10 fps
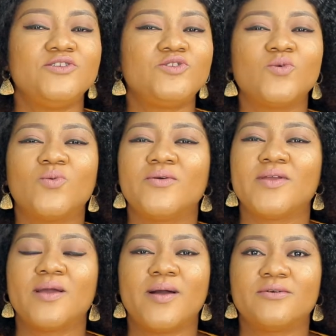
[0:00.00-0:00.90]
Don't worry
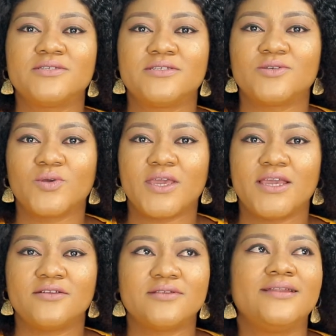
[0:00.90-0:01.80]
about it,
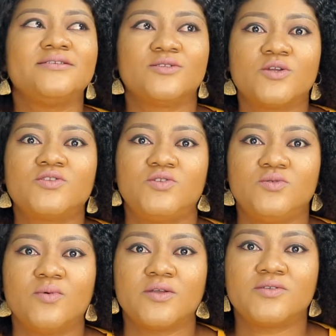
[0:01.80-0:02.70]
okay? At least not too
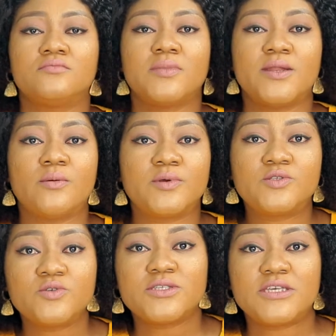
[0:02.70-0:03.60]
much. My number
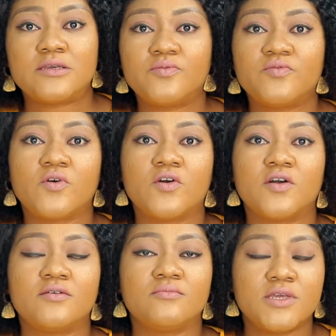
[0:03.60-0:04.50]
two tip
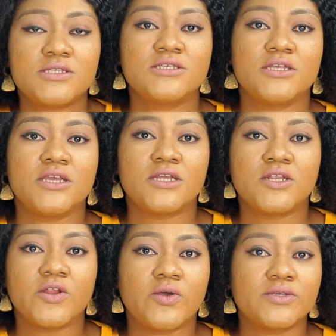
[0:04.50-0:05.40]
for meeting the
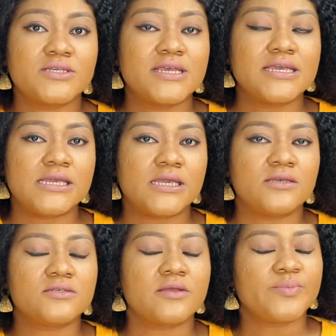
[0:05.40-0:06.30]
in-laws
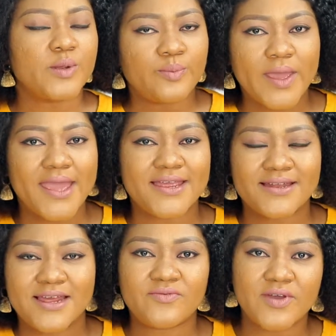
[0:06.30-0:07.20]
is prepare
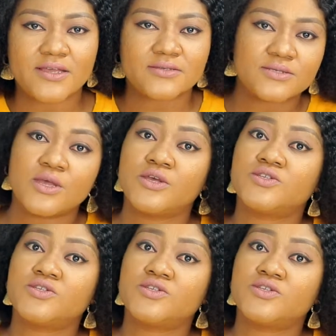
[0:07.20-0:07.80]
in advance.